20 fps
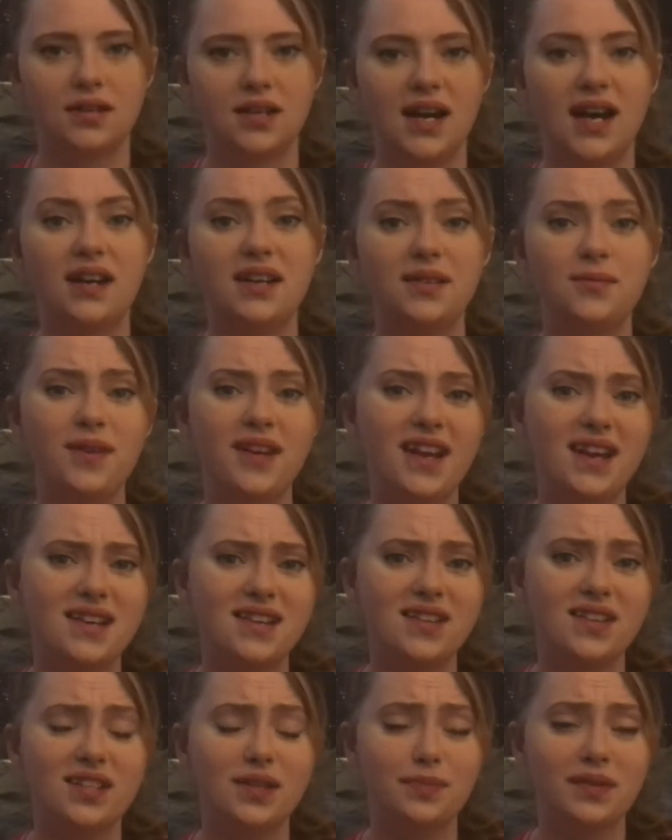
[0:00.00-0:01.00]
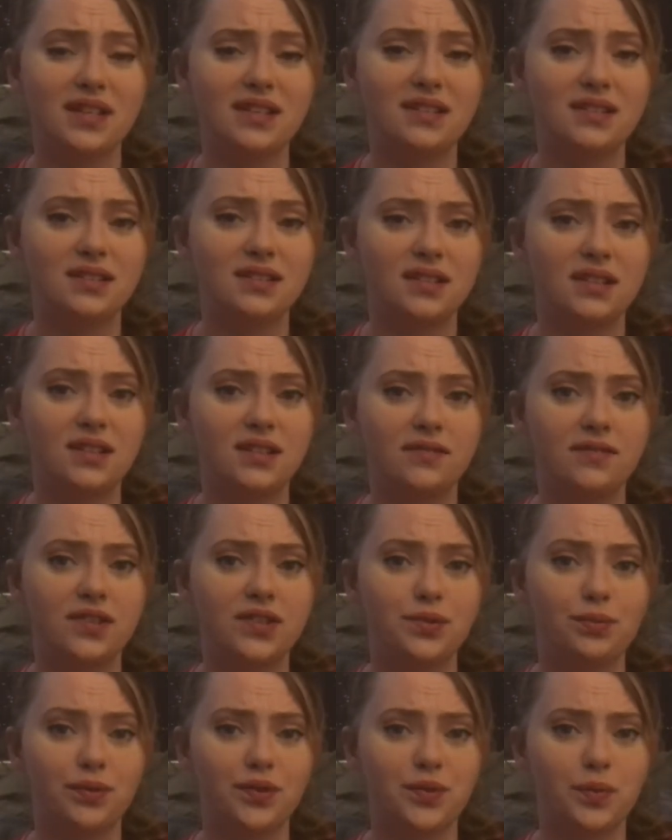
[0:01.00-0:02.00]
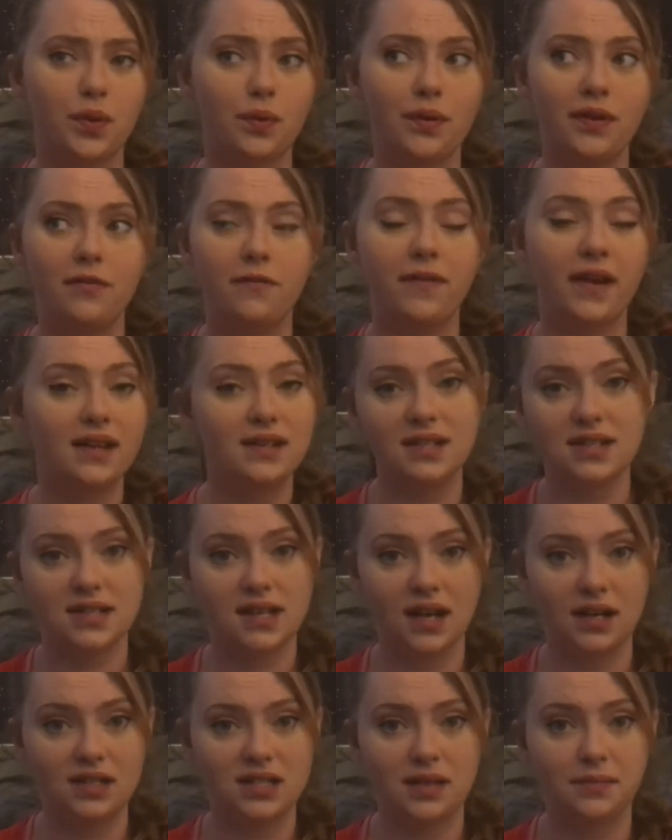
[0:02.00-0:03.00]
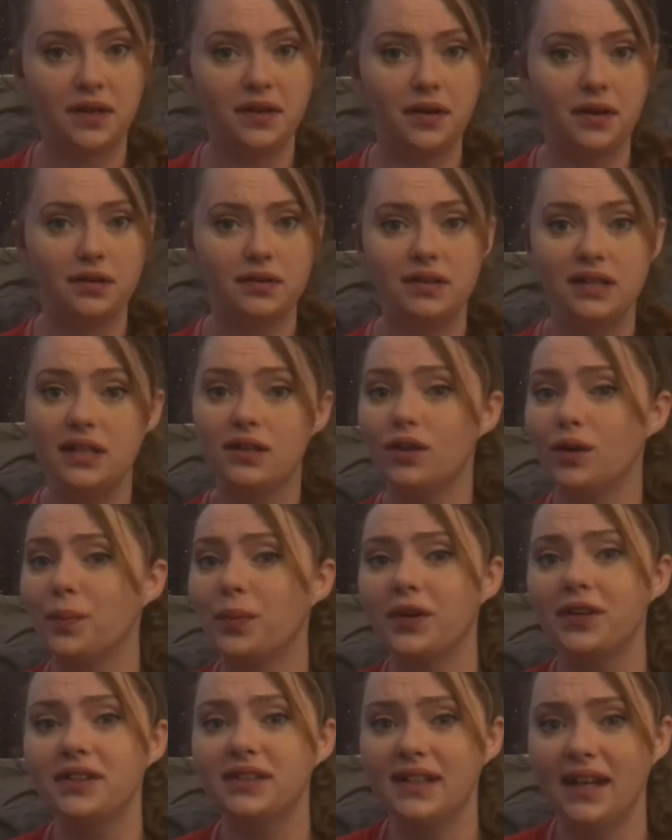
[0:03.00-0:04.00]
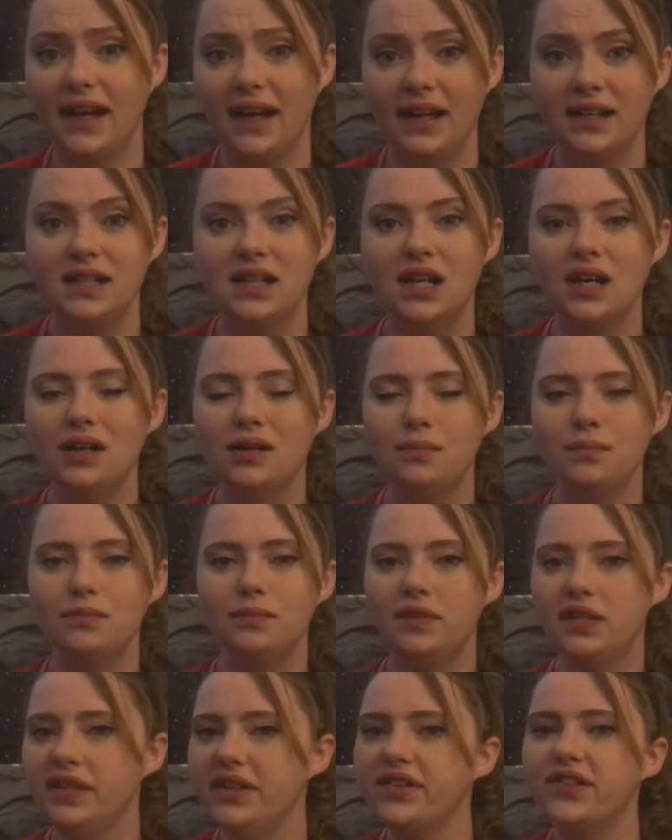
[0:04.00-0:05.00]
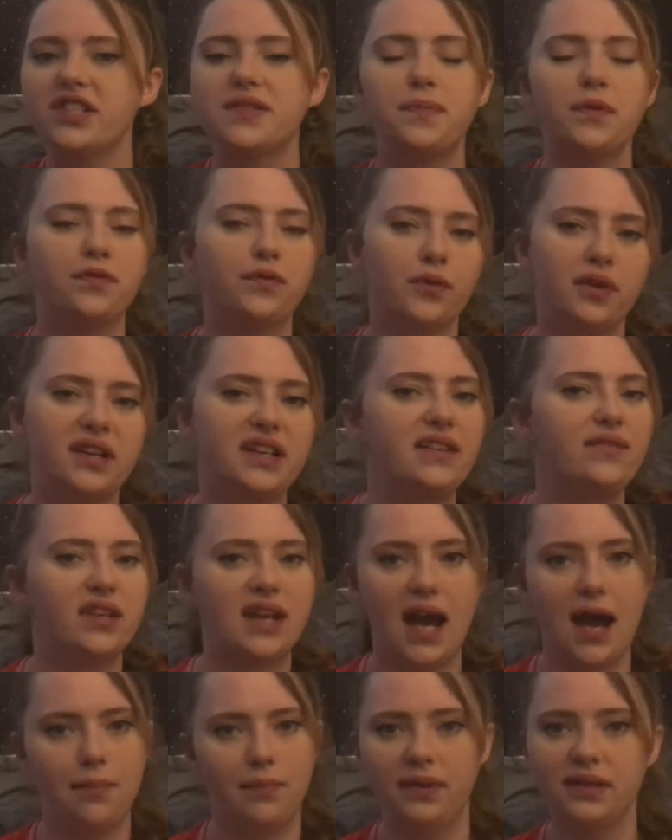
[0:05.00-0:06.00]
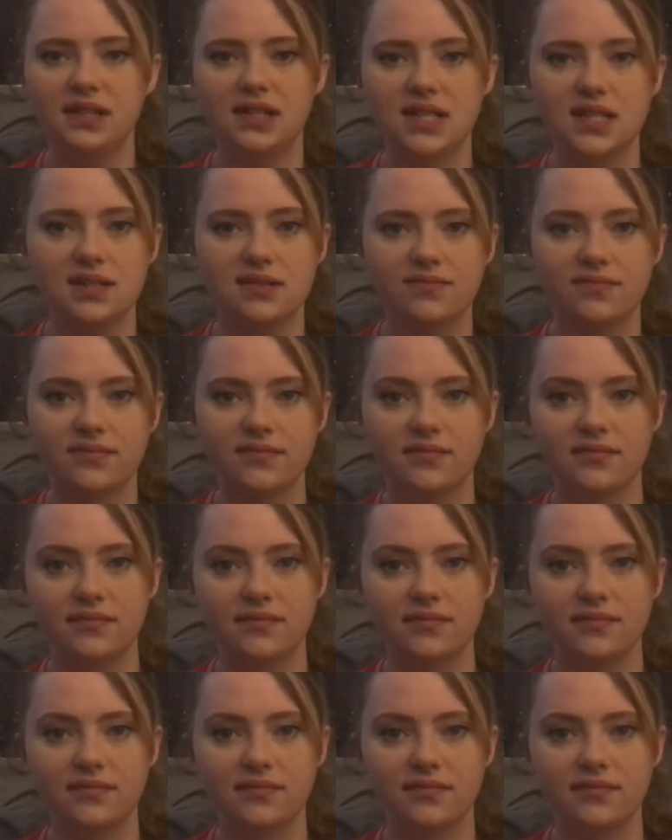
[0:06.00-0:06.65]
How did we get to this place as individuals where we fantasize about our legal birthday years before it even happens?